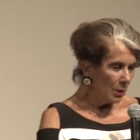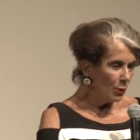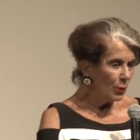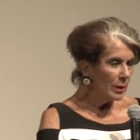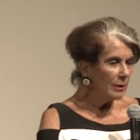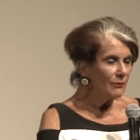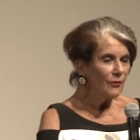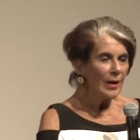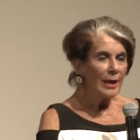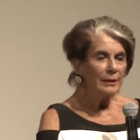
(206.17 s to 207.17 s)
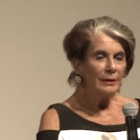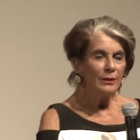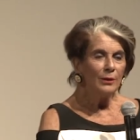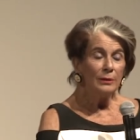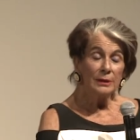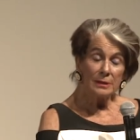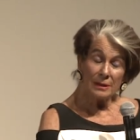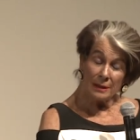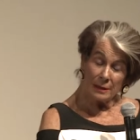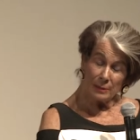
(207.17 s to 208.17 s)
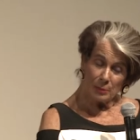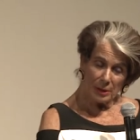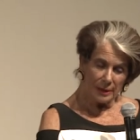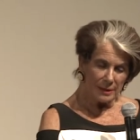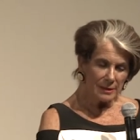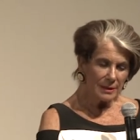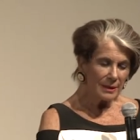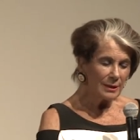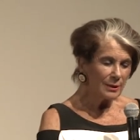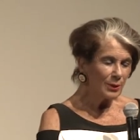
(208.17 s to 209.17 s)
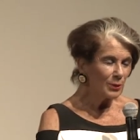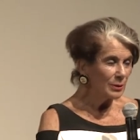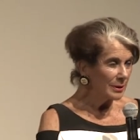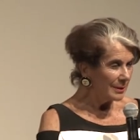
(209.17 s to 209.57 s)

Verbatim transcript: when in fact he'd only seen the plays that he told.